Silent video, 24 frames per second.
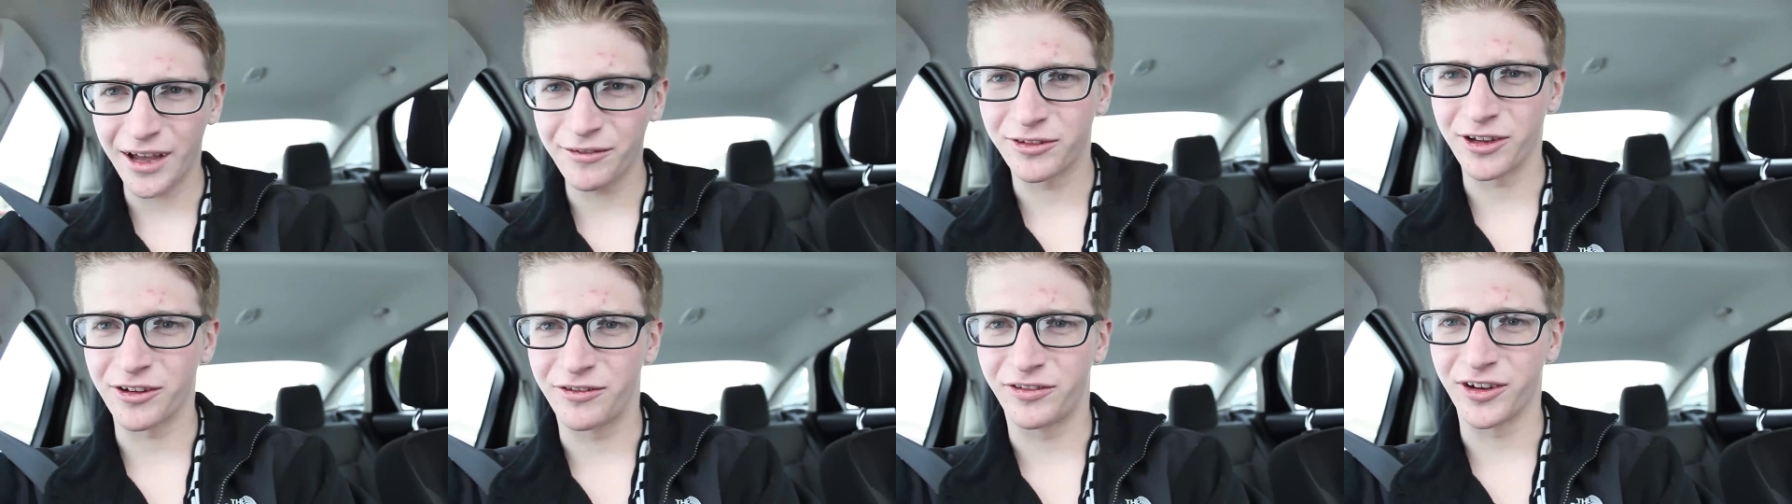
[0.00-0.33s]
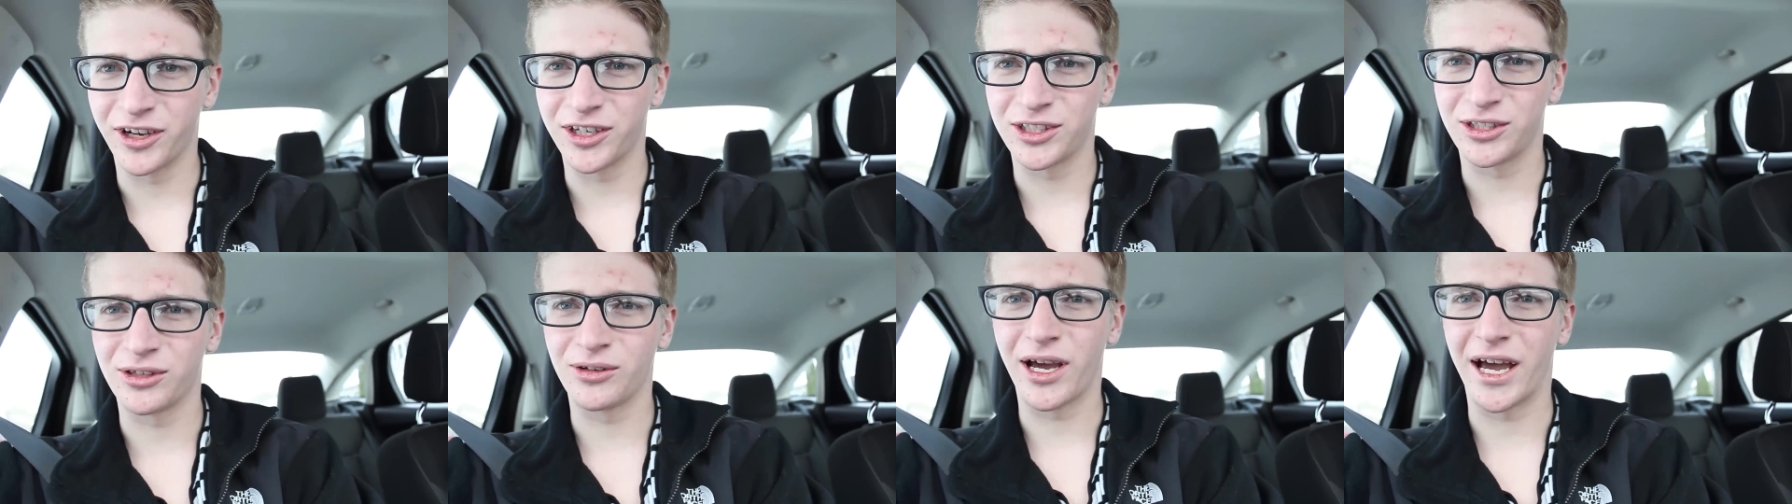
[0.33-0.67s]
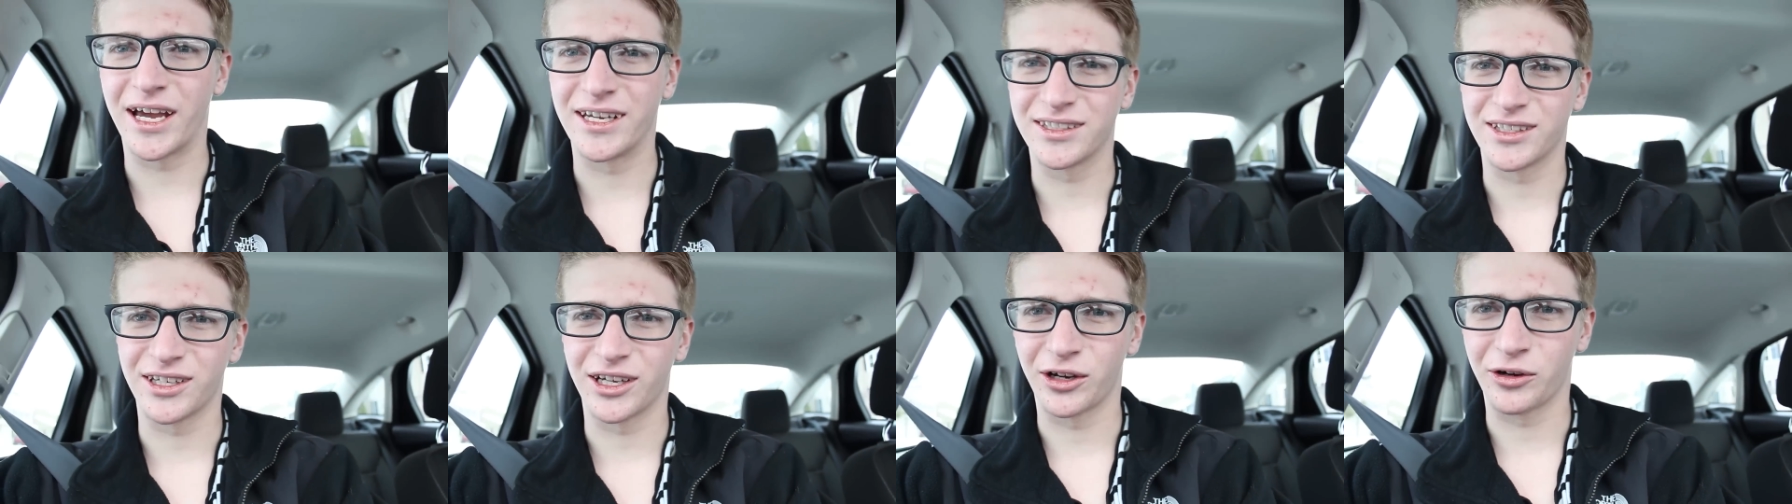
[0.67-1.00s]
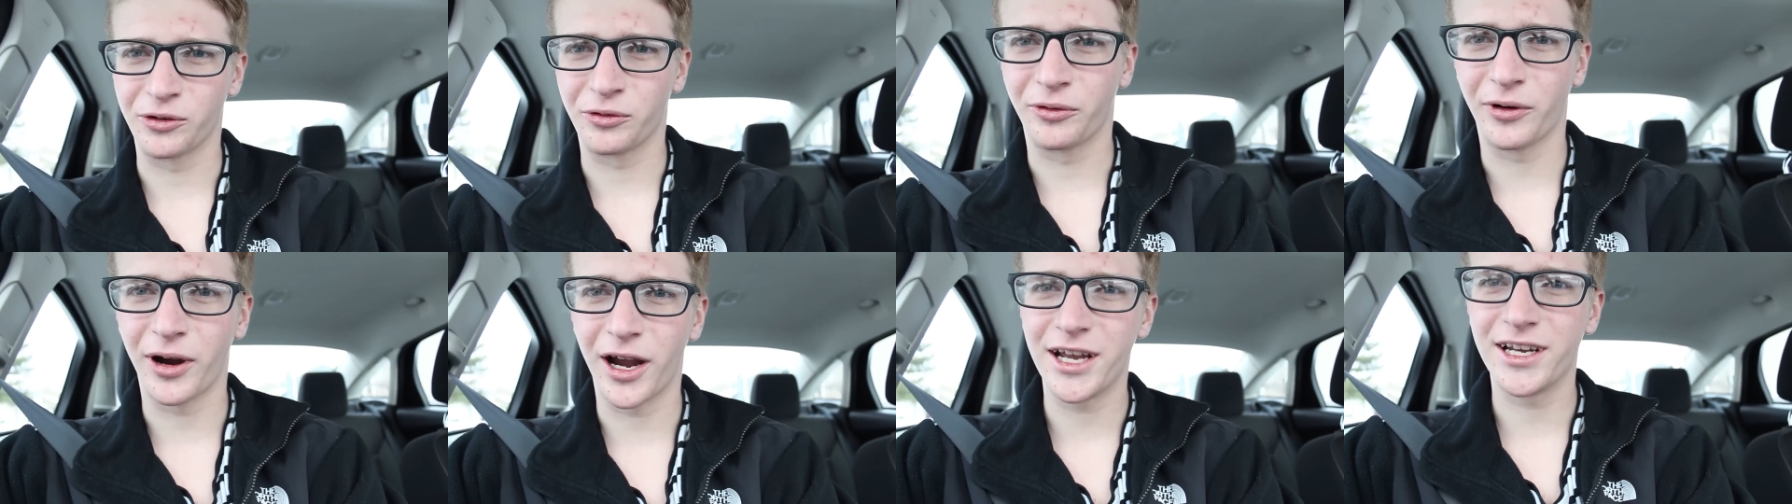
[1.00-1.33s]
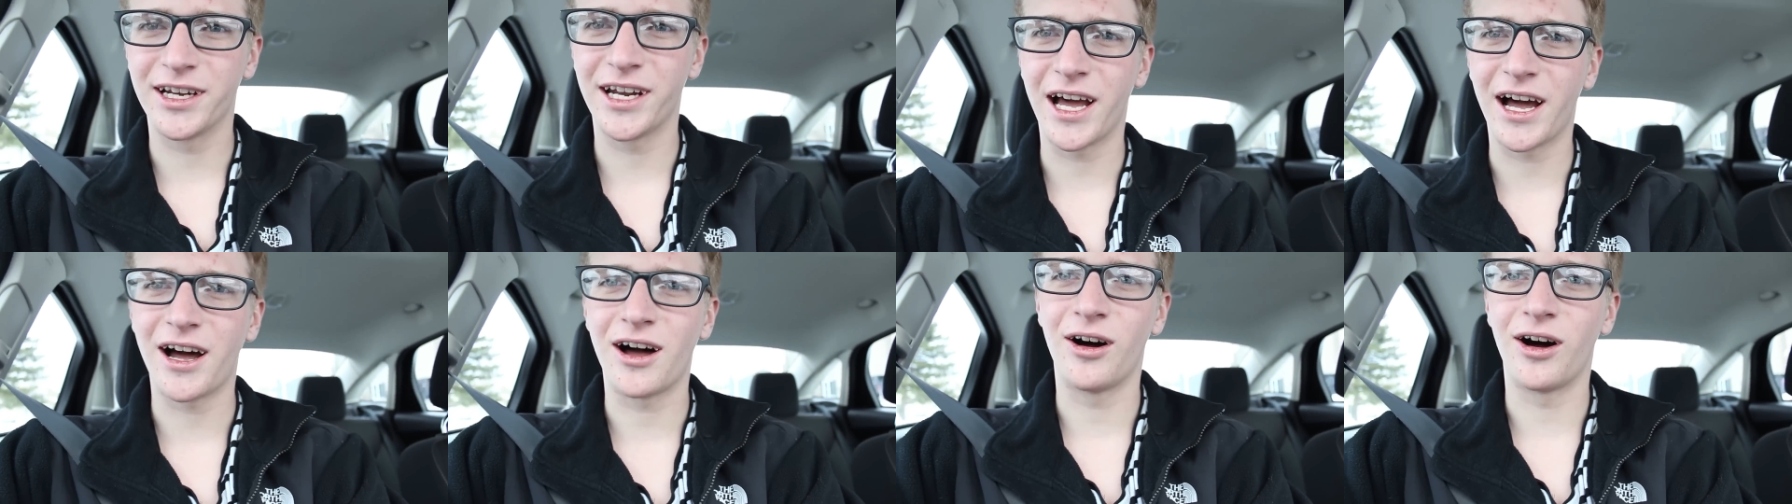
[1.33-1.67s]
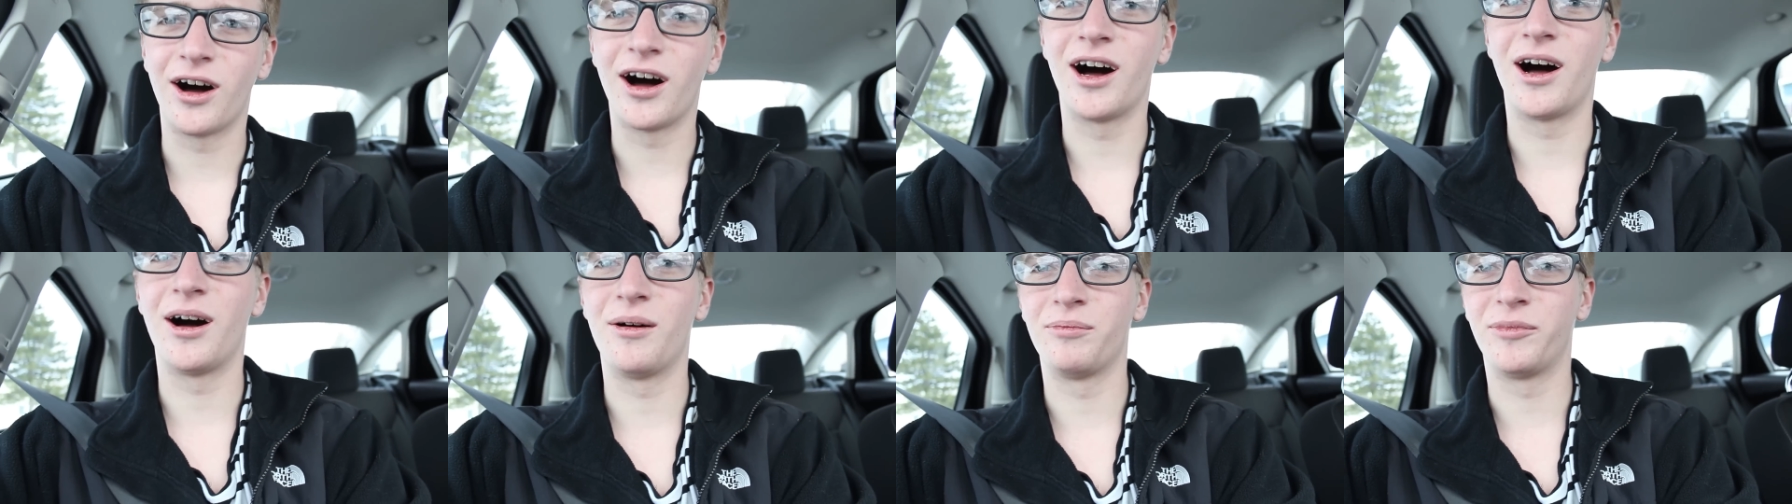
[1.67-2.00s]
have to fix you guys like right
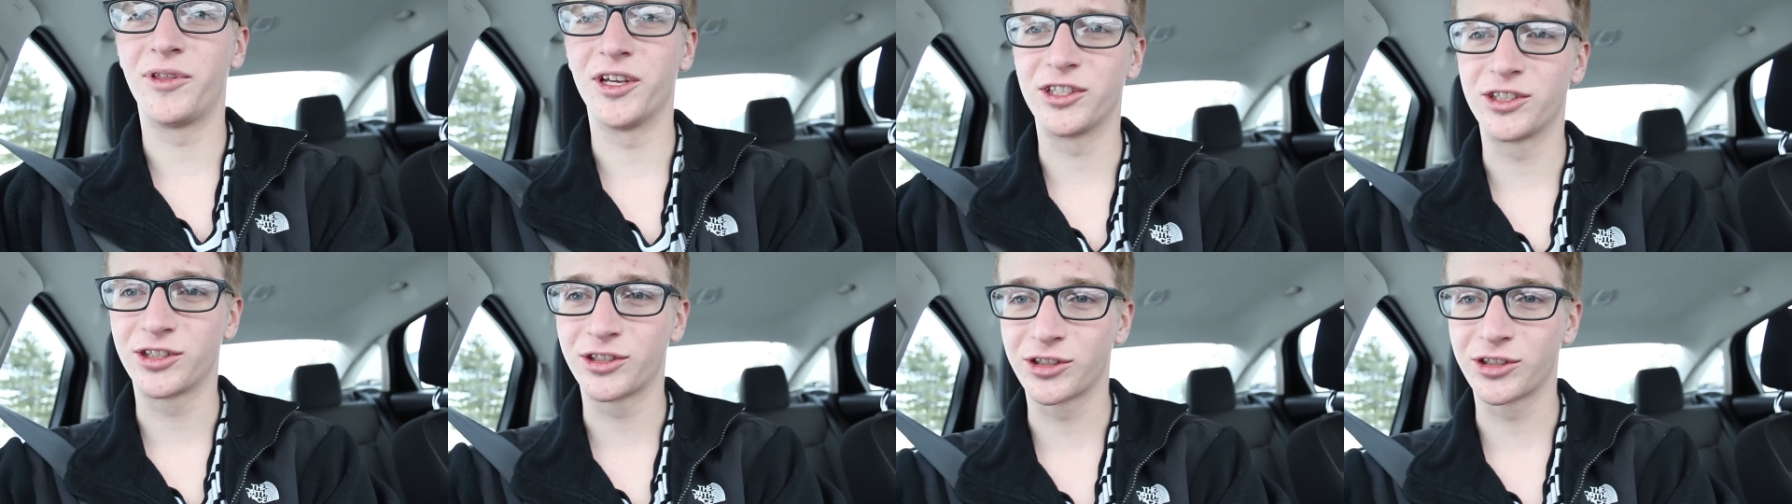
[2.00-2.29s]
now. The